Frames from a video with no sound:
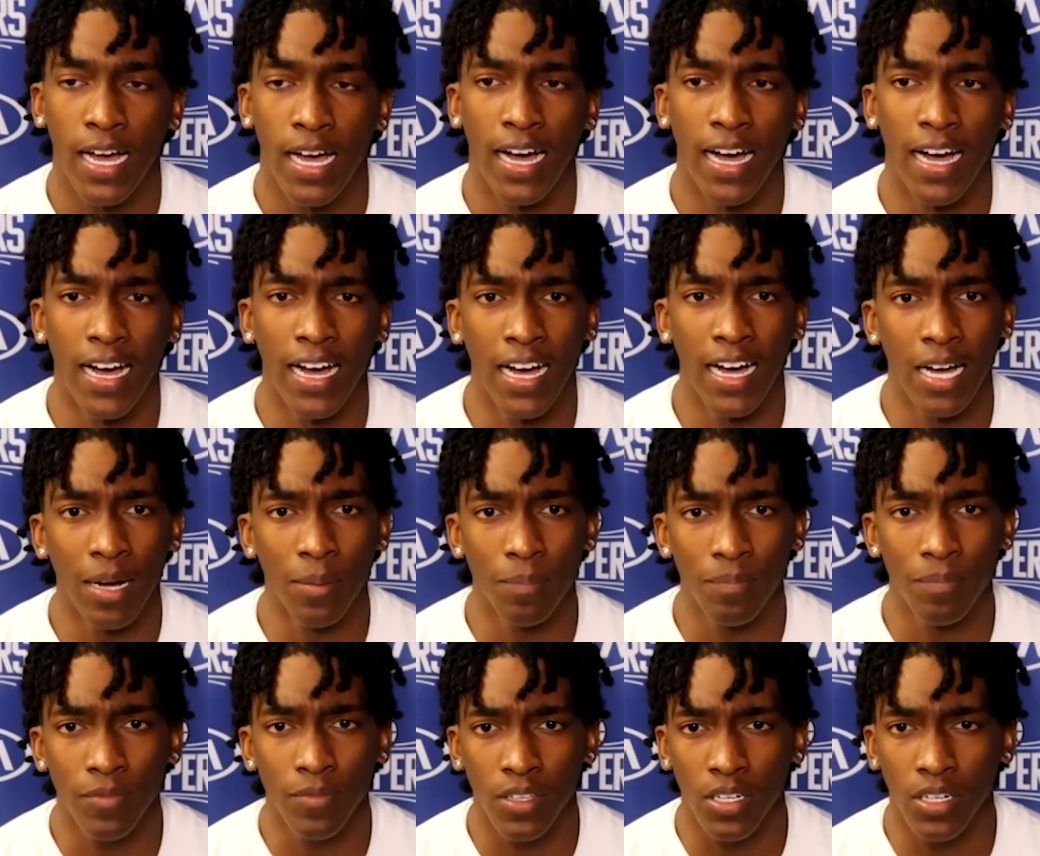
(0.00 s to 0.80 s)

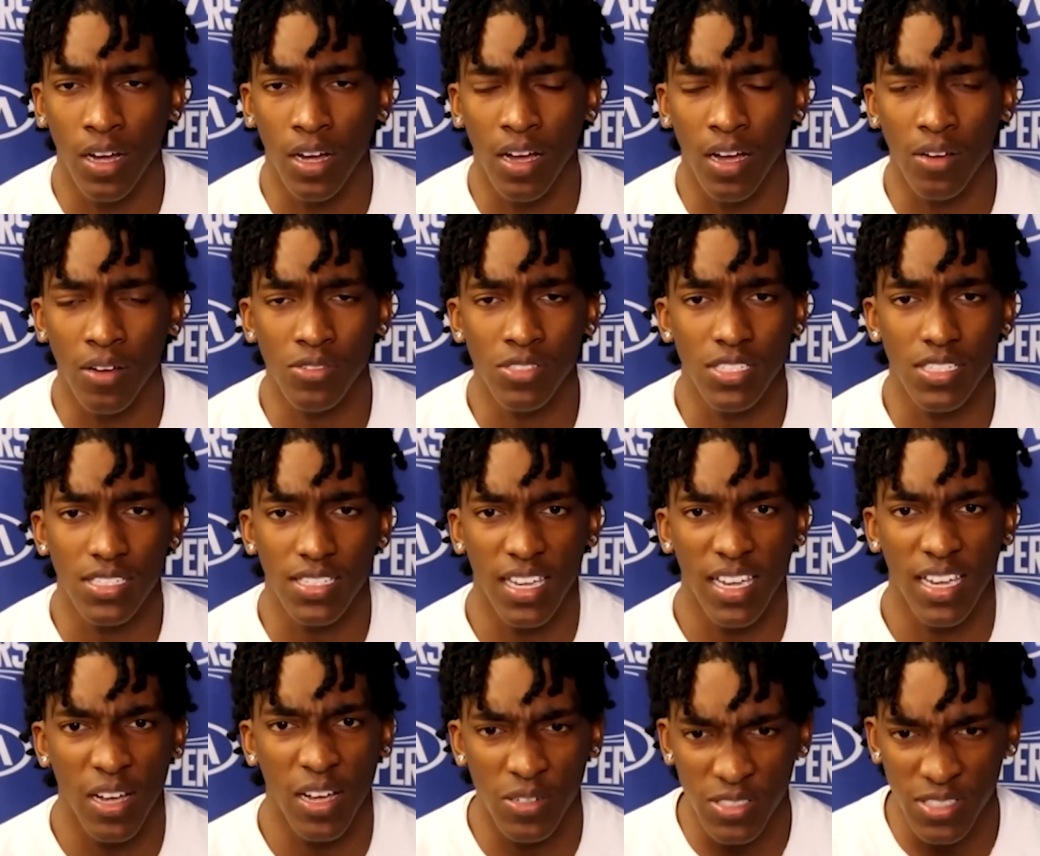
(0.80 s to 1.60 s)
You know, I would just
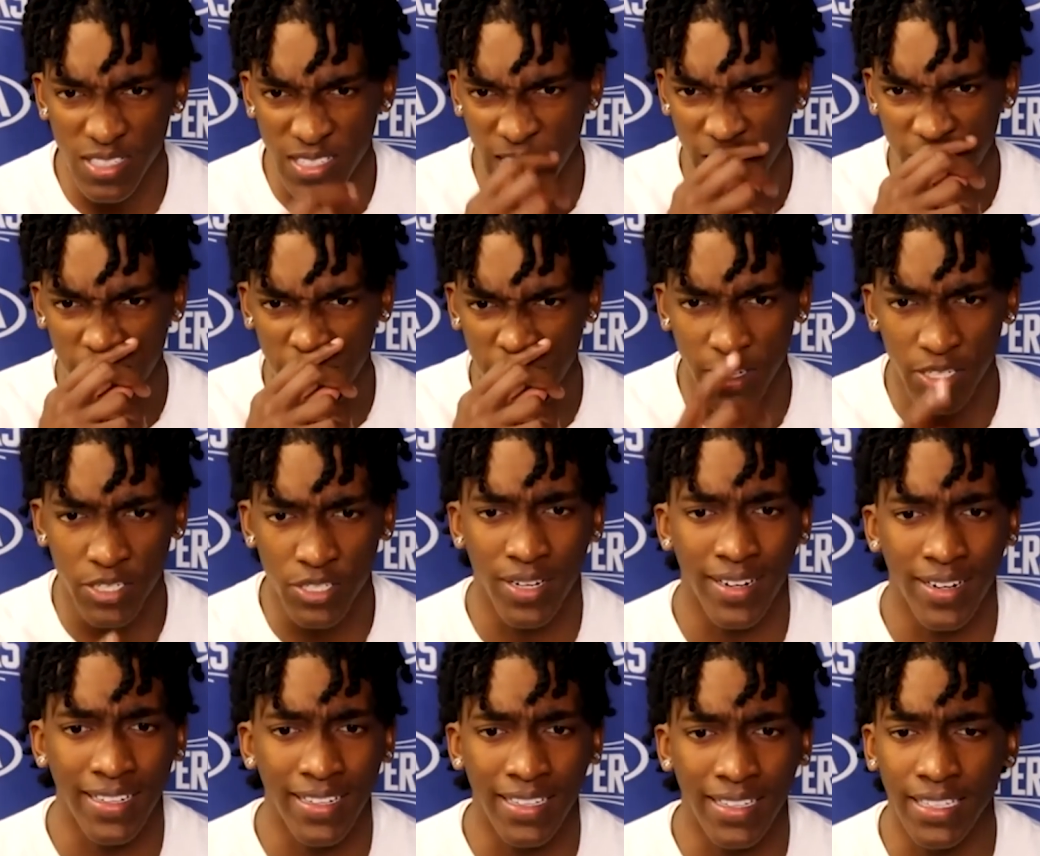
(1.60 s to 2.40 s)
say I was just out there
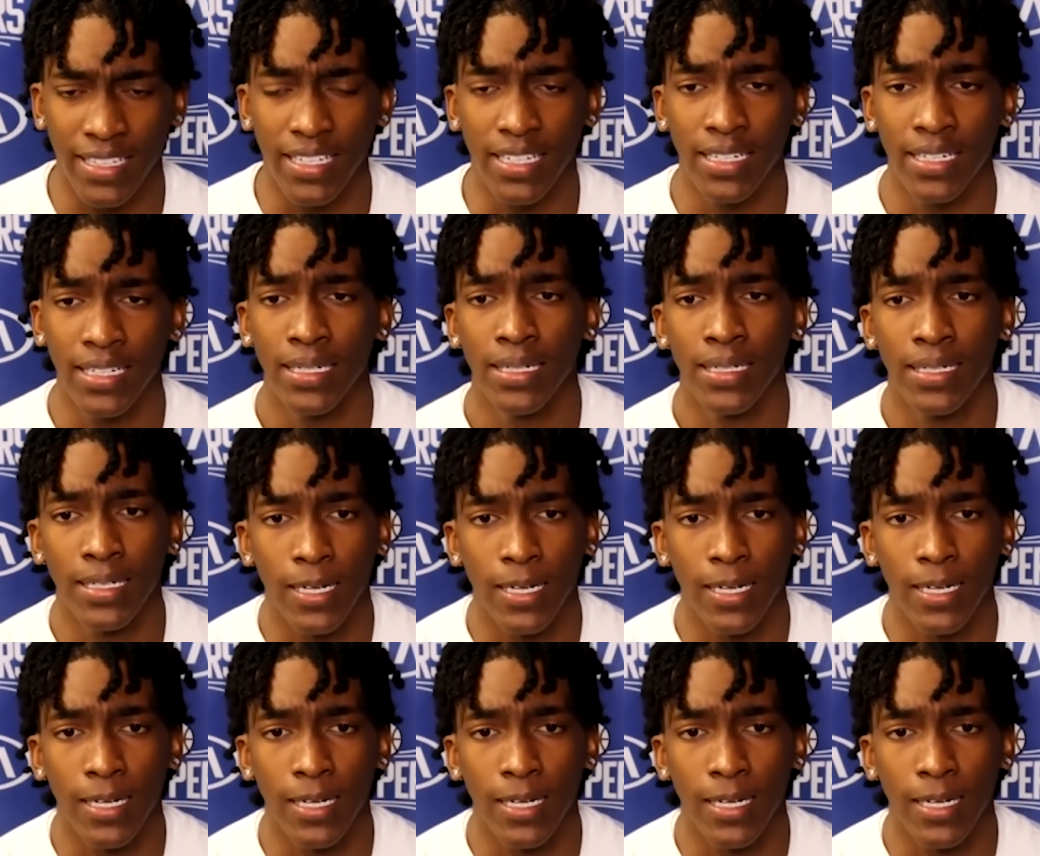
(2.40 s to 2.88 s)
trying to lead.